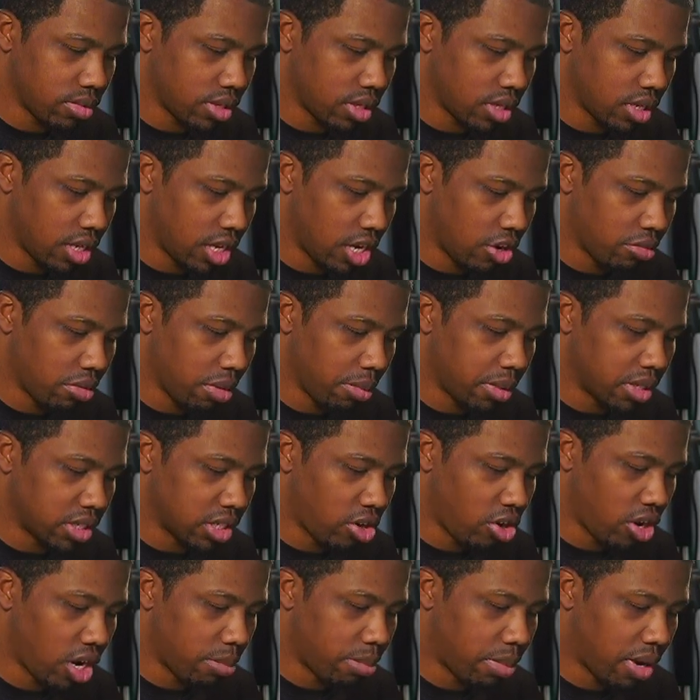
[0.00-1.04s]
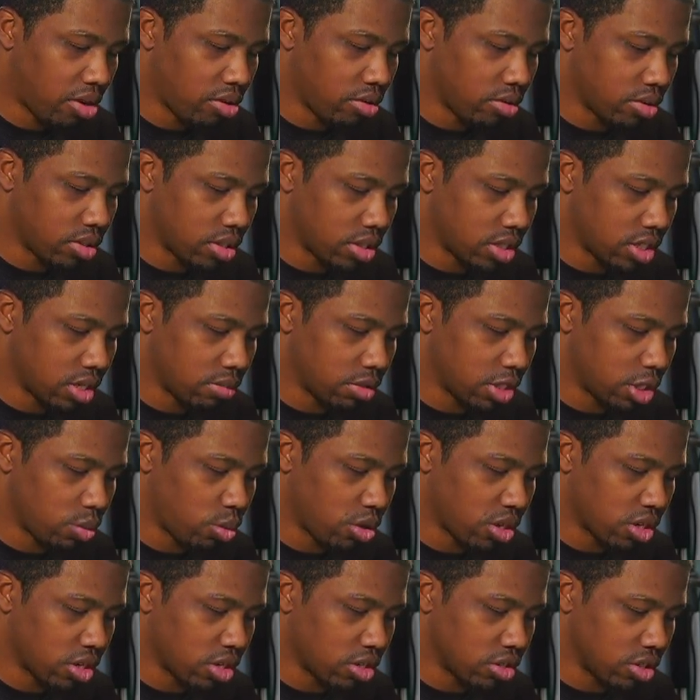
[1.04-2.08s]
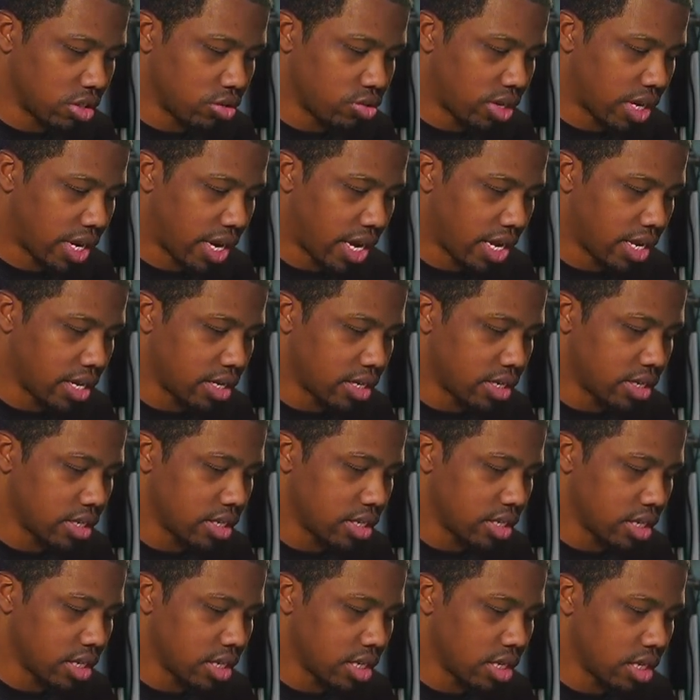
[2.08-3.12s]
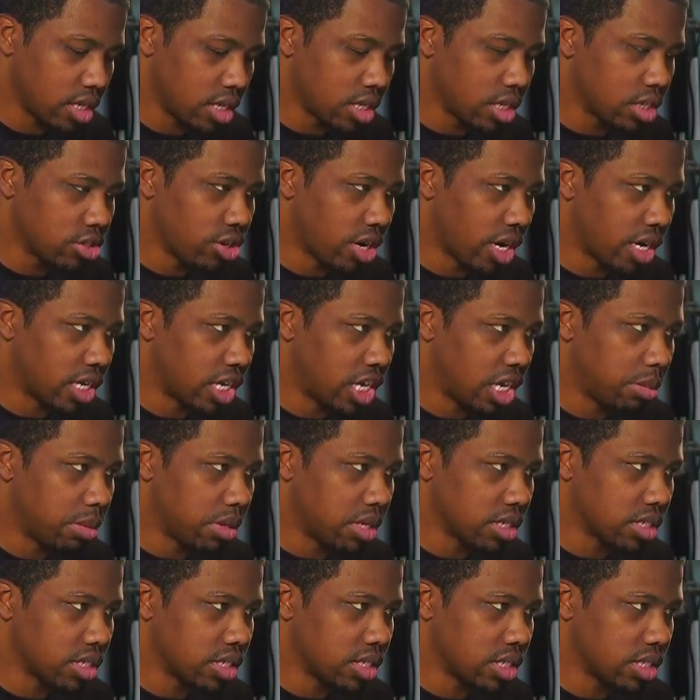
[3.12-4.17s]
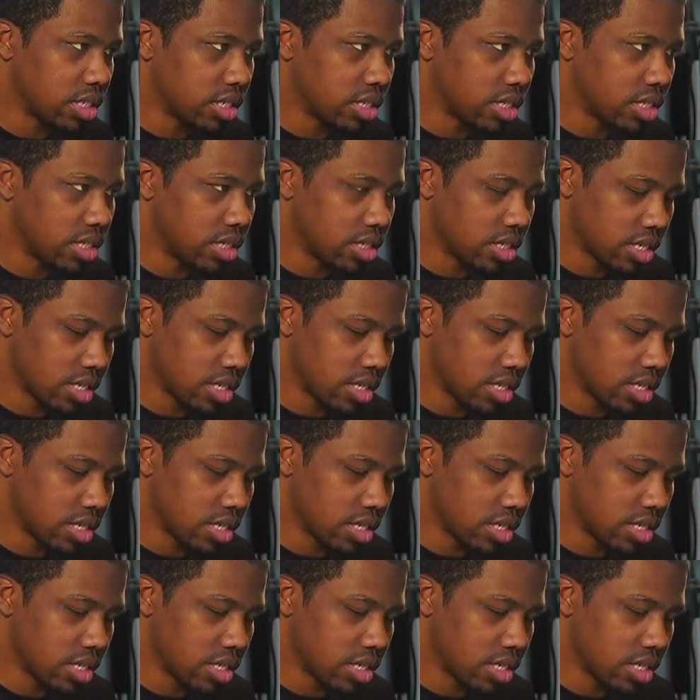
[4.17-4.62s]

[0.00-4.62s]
And remember, it's all about them swirls you got. Try to keep it consistent.